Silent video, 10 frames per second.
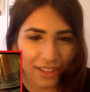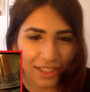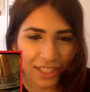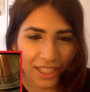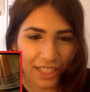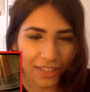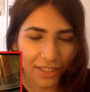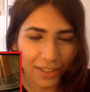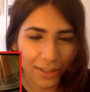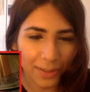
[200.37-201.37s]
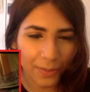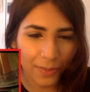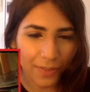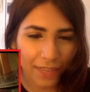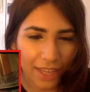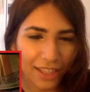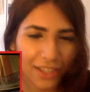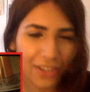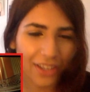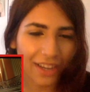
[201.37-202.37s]
Jin too. Do
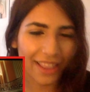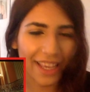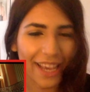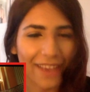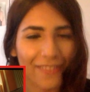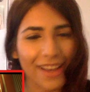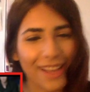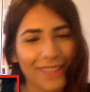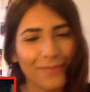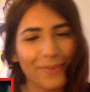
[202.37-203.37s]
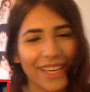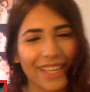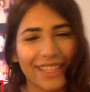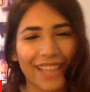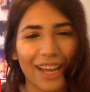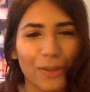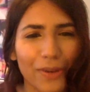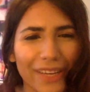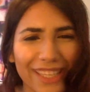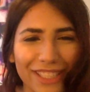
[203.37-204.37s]
your thing with me now.
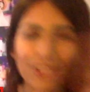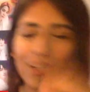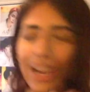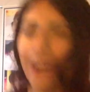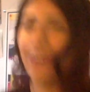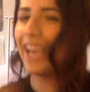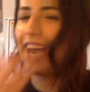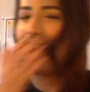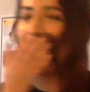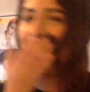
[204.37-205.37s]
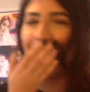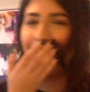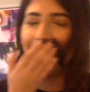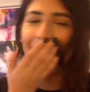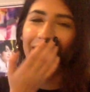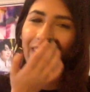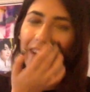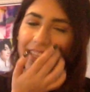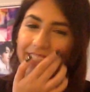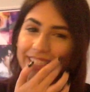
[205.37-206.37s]
Okay. Oh, I
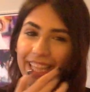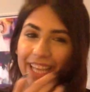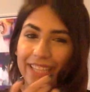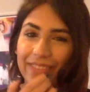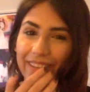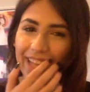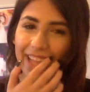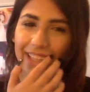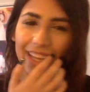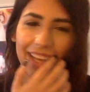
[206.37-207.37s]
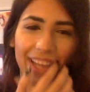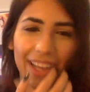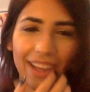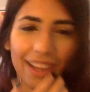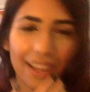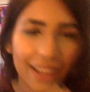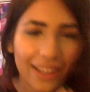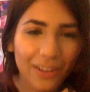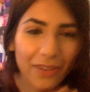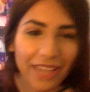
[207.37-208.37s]
didn't expect that.
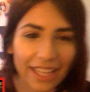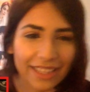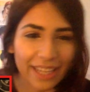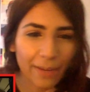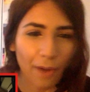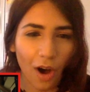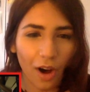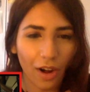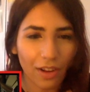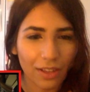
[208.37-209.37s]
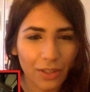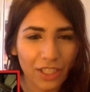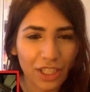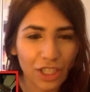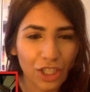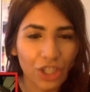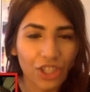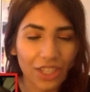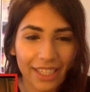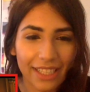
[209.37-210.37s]
Look at them all looking
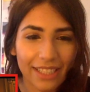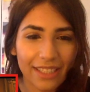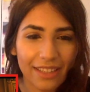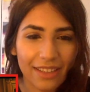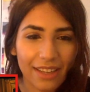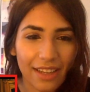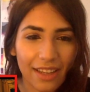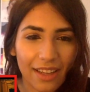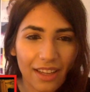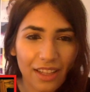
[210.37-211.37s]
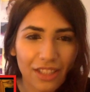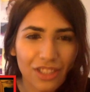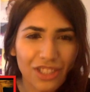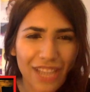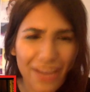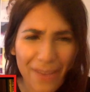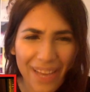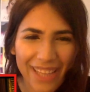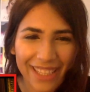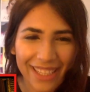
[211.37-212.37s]
good. Jin.
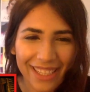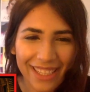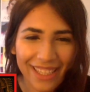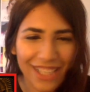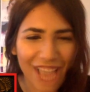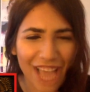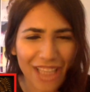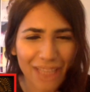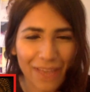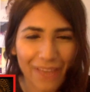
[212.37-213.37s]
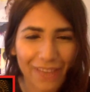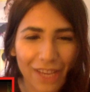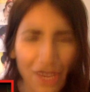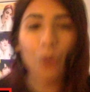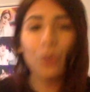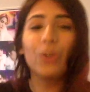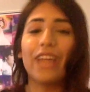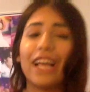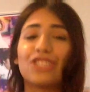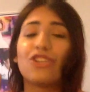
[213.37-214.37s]
Yes, baby. Oh,
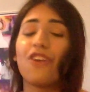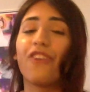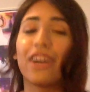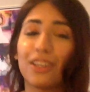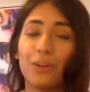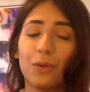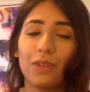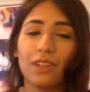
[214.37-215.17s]
that's so fucking cute.